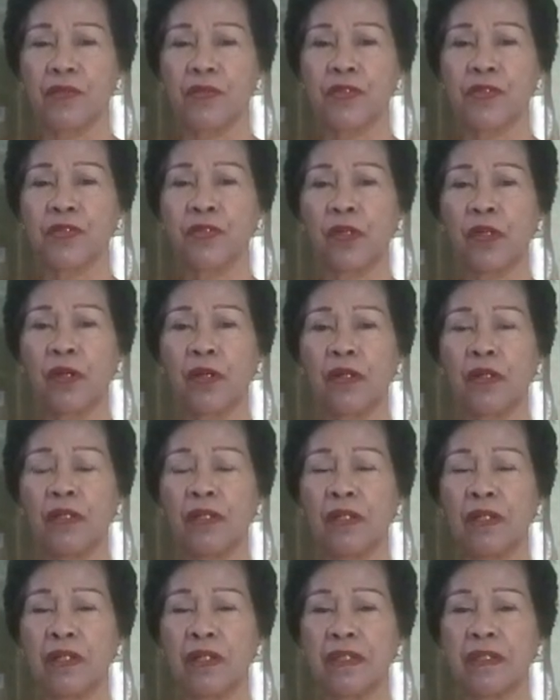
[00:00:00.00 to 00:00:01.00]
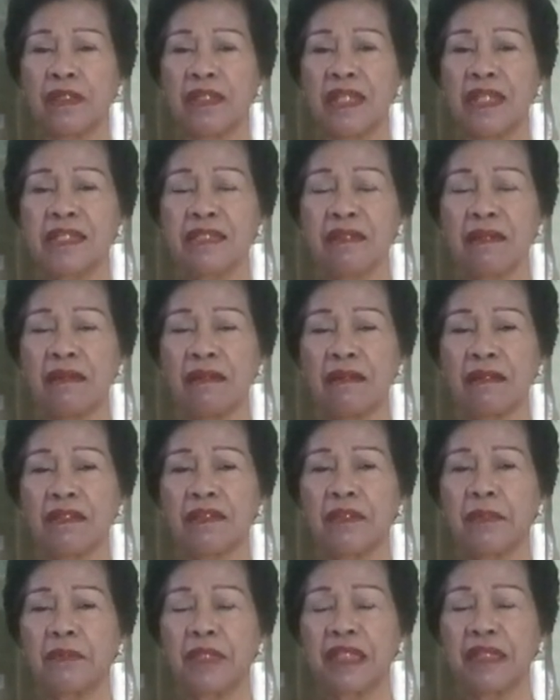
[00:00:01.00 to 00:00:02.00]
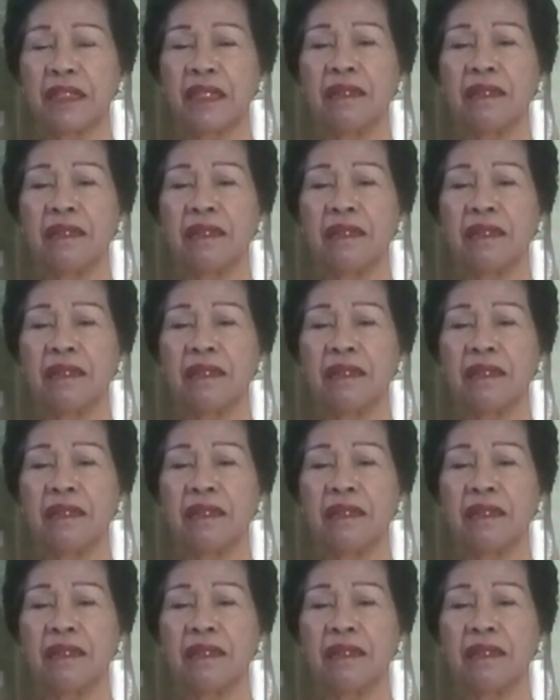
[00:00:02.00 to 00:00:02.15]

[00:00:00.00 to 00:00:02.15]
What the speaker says: So these are the